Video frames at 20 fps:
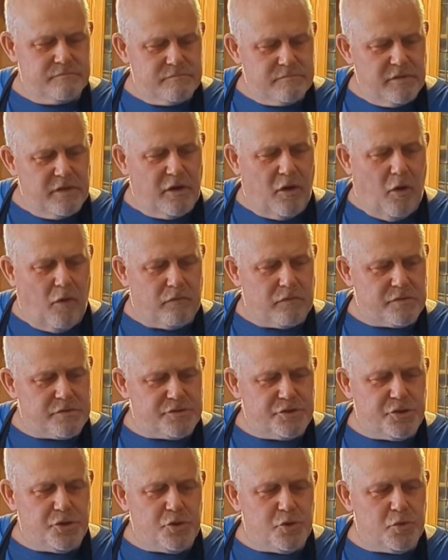a little over
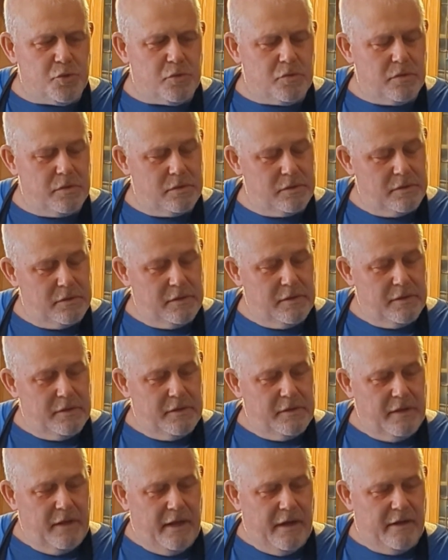2
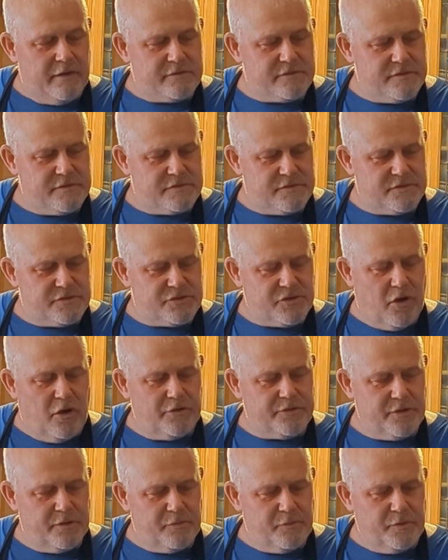ounces of
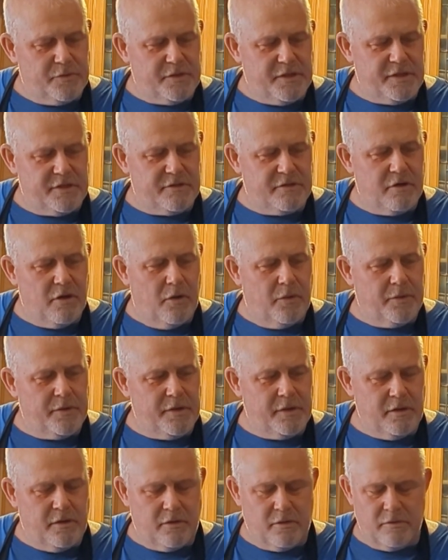salt would need to go in
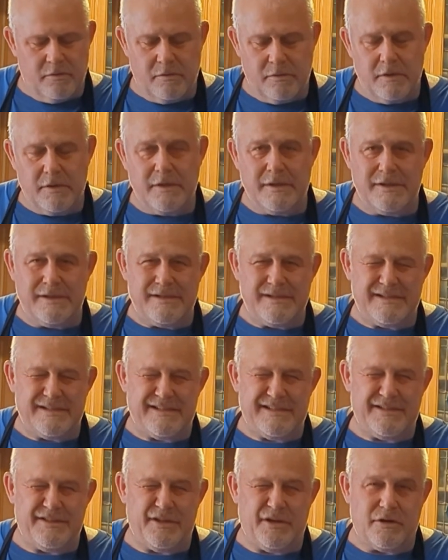here,
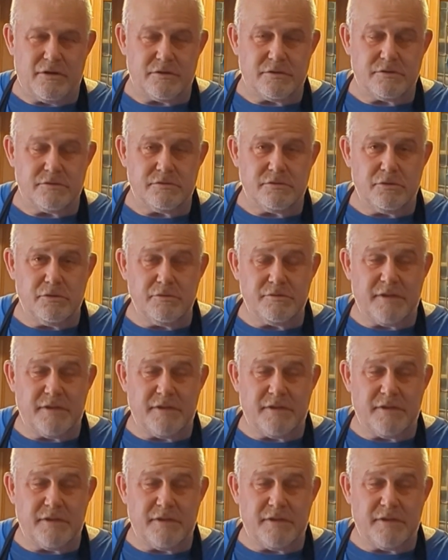and there's 2